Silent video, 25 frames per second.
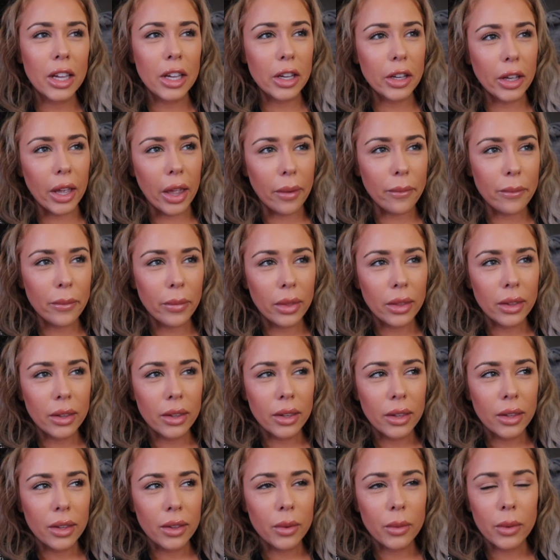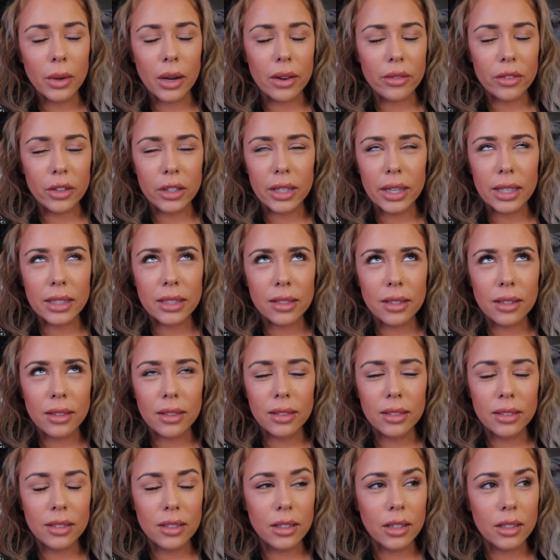Okay, whatever. It
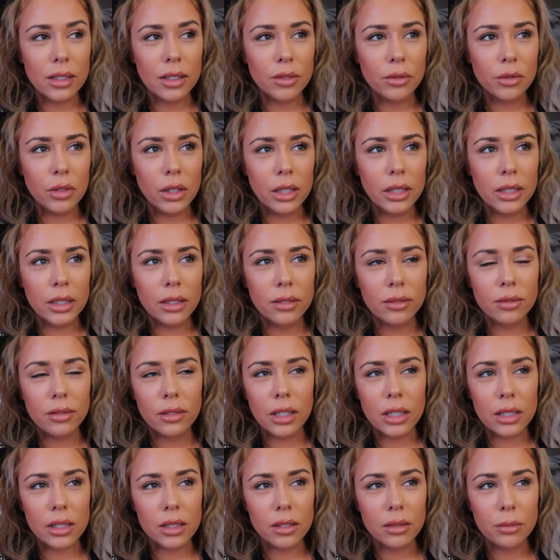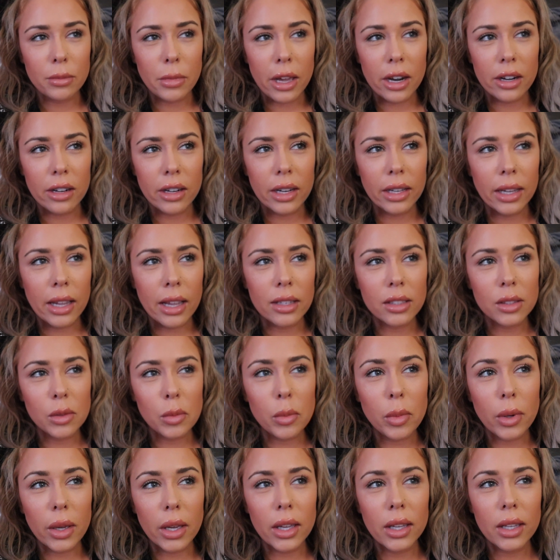really doesn't matter, I guess.
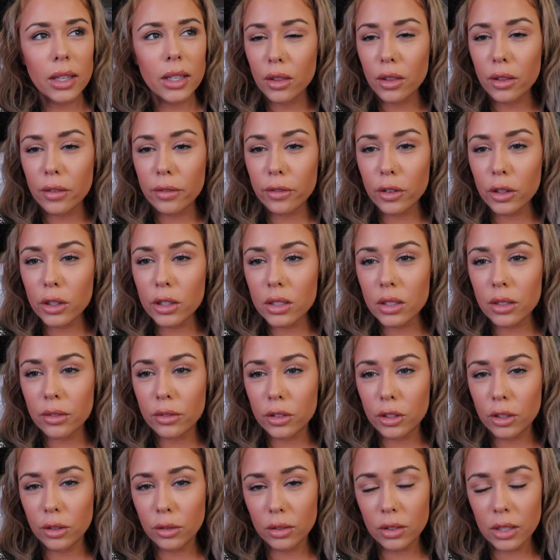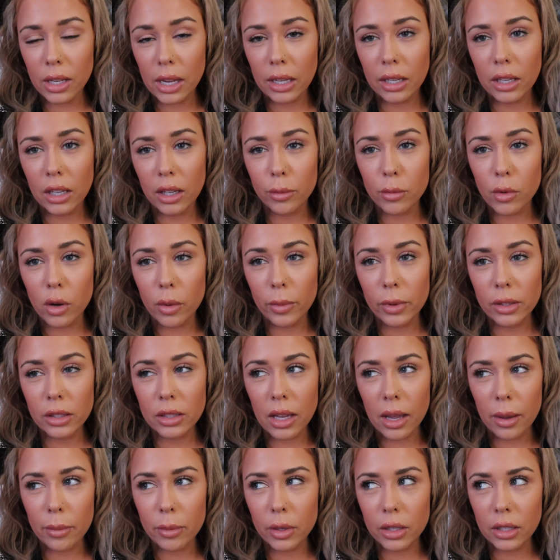But the first of 2 psychic moments
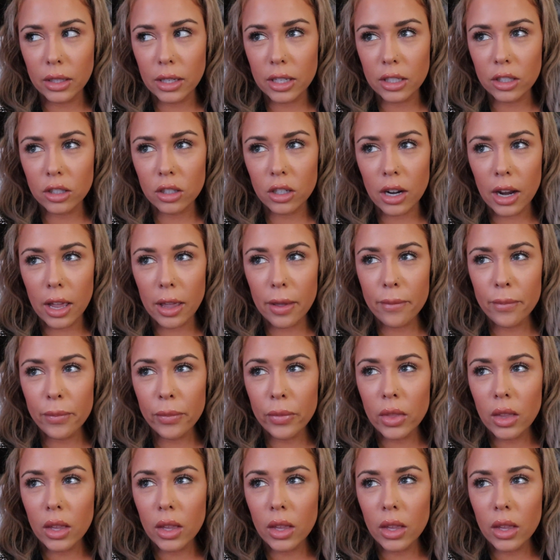happened yesterday.